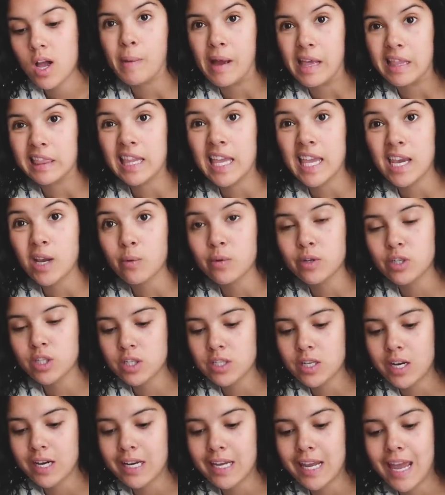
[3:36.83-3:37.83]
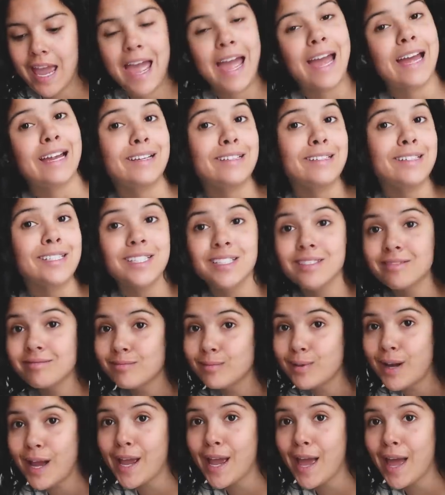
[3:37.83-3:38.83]
my language study, and
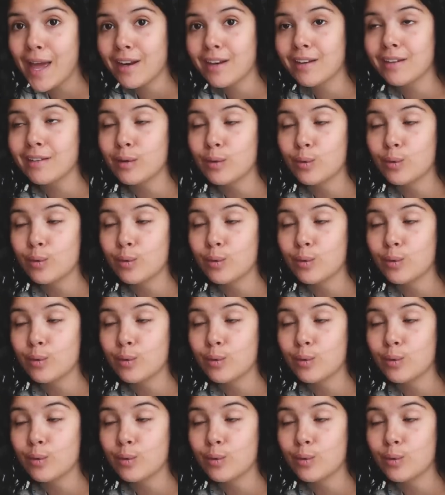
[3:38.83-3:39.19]
I added